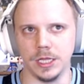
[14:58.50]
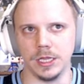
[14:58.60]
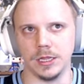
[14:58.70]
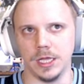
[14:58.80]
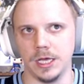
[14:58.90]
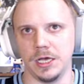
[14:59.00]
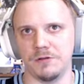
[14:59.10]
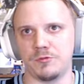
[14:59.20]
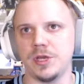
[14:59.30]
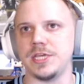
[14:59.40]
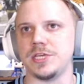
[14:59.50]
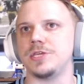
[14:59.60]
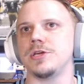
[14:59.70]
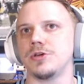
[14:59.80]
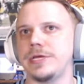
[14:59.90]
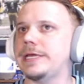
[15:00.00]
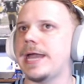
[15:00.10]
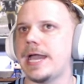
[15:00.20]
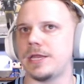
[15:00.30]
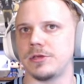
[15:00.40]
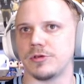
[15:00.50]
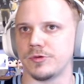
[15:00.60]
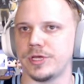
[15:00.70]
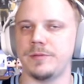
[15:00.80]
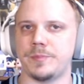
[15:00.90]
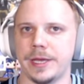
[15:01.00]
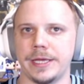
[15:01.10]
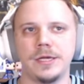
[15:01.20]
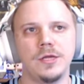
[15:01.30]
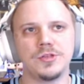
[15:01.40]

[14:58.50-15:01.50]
Love, what a year he had in Green Bay.